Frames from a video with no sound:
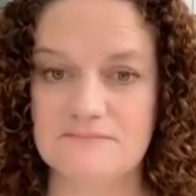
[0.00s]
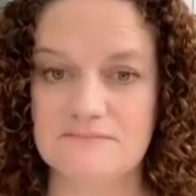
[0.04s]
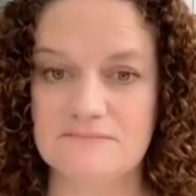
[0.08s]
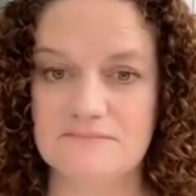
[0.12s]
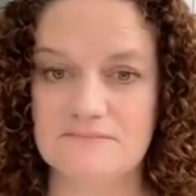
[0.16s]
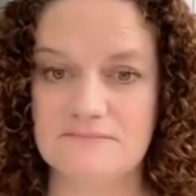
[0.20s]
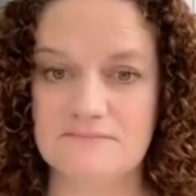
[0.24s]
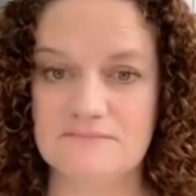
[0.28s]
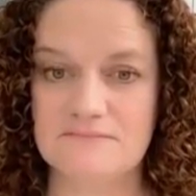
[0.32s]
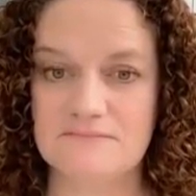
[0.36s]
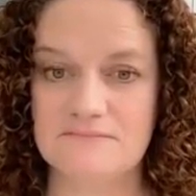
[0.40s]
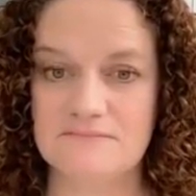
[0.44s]

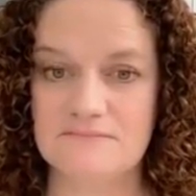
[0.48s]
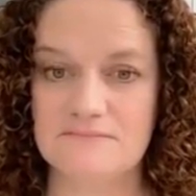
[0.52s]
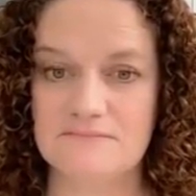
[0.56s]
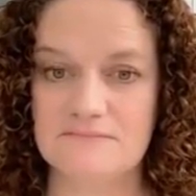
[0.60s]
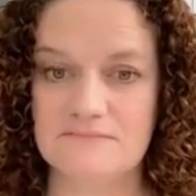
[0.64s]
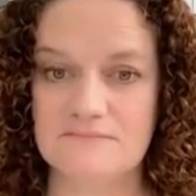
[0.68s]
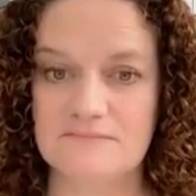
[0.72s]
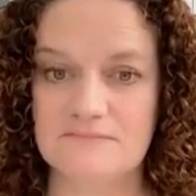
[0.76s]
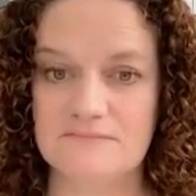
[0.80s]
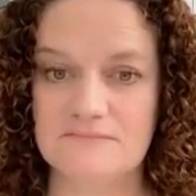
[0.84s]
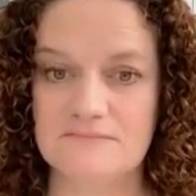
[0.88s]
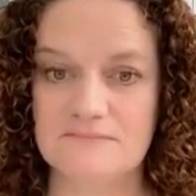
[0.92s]

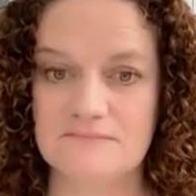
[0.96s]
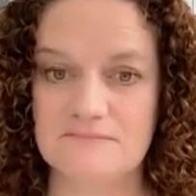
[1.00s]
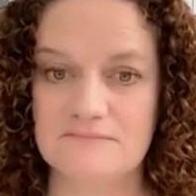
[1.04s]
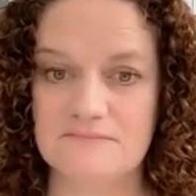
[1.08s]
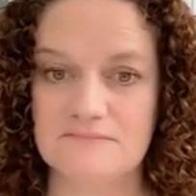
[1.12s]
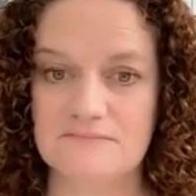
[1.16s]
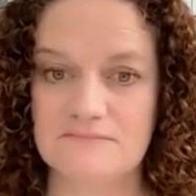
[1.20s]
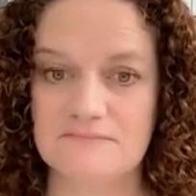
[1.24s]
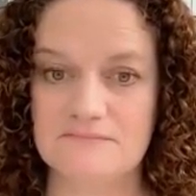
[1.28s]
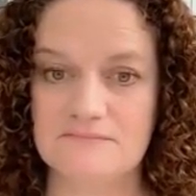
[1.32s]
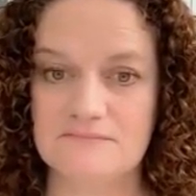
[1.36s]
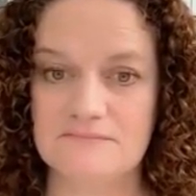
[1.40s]

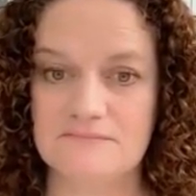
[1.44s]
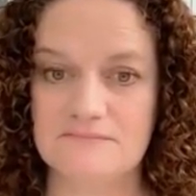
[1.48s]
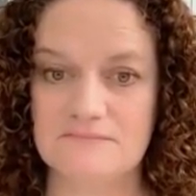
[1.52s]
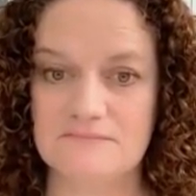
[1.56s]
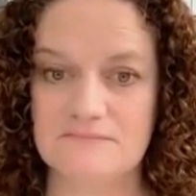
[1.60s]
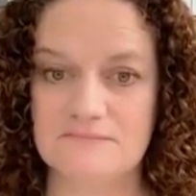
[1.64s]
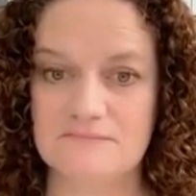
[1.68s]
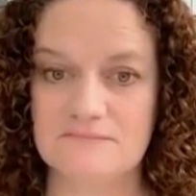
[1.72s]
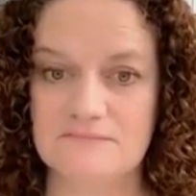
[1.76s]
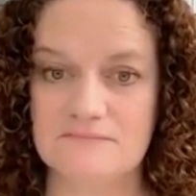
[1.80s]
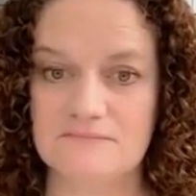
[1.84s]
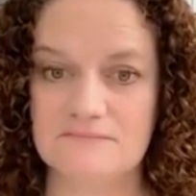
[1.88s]

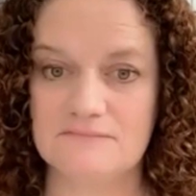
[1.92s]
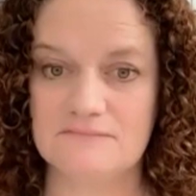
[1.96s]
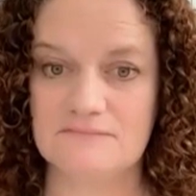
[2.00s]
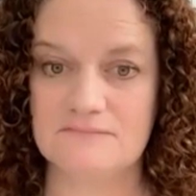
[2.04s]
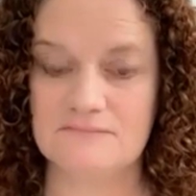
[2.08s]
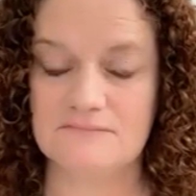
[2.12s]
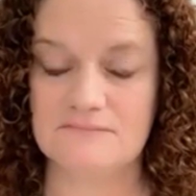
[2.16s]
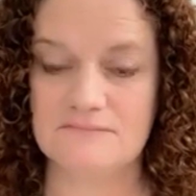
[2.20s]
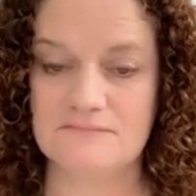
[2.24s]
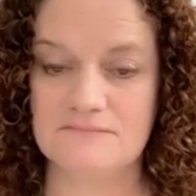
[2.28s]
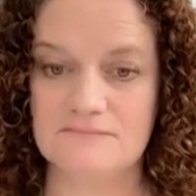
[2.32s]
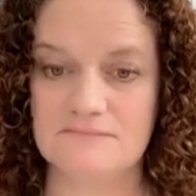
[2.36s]

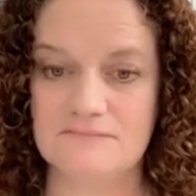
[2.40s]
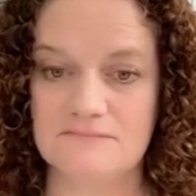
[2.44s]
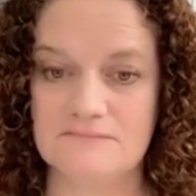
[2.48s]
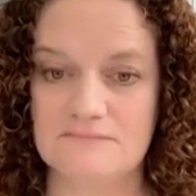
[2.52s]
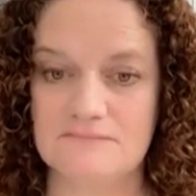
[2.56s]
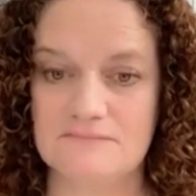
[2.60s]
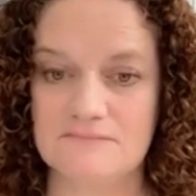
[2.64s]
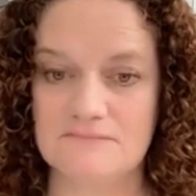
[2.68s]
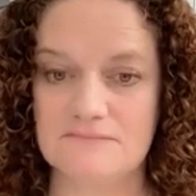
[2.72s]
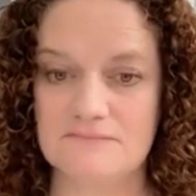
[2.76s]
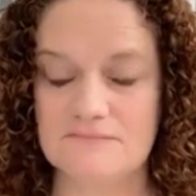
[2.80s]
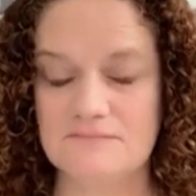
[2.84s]

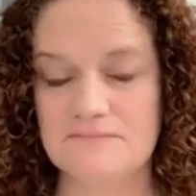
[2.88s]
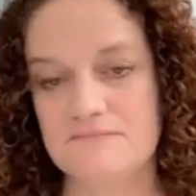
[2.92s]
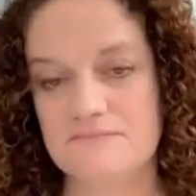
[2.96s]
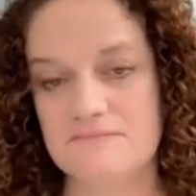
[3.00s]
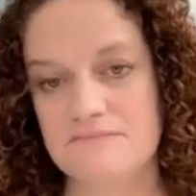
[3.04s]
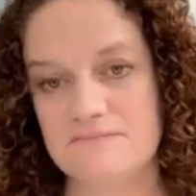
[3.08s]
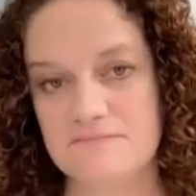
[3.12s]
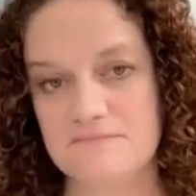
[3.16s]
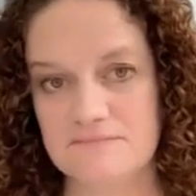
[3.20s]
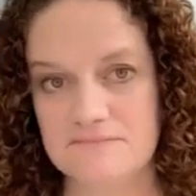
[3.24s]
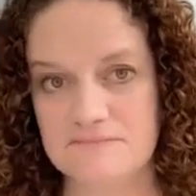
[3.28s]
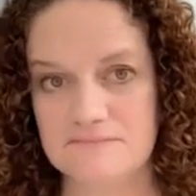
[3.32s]

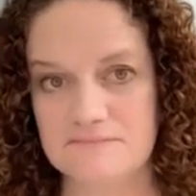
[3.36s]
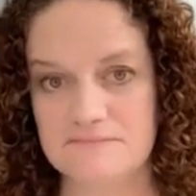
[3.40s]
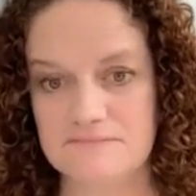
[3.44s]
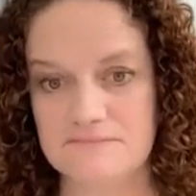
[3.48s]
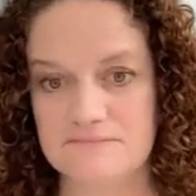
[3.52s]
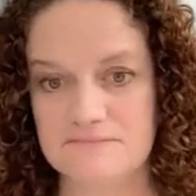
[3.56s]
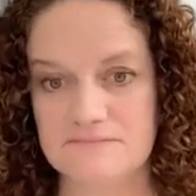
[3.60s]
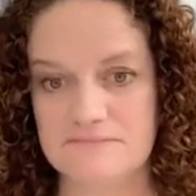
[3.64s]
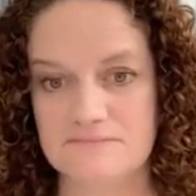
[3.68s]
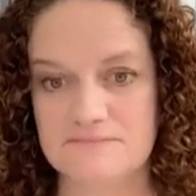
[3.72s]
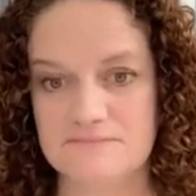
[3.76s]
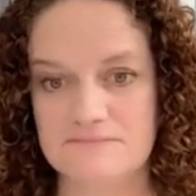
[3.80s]

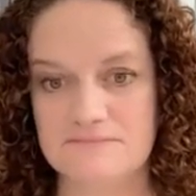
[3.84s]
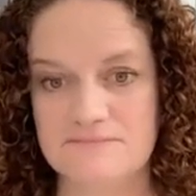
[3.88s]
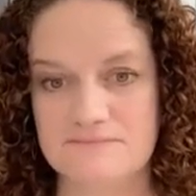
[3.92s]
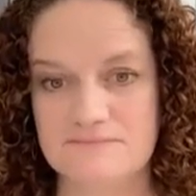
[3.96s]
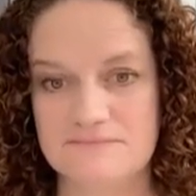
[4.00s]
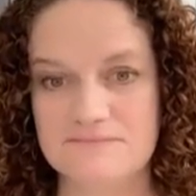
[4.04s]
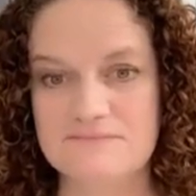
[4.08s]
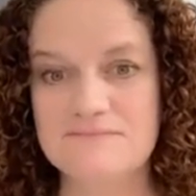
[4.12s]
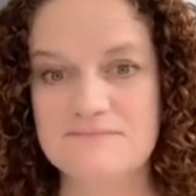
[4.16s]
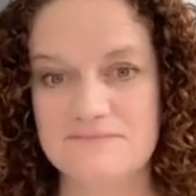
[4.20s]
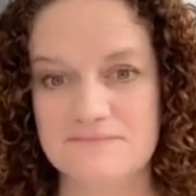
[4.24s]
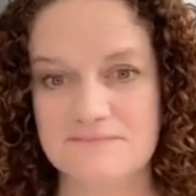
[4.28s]

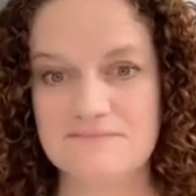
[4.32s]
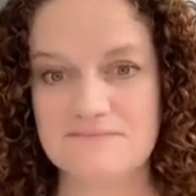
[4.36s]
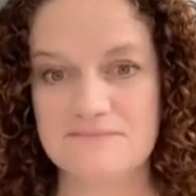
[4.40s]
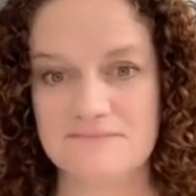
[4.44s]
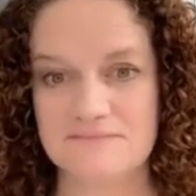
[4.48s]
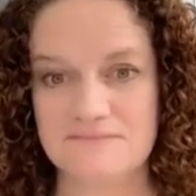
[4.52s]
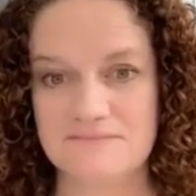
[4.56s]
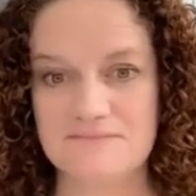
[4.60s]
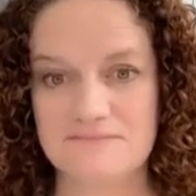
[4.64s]
[no speech]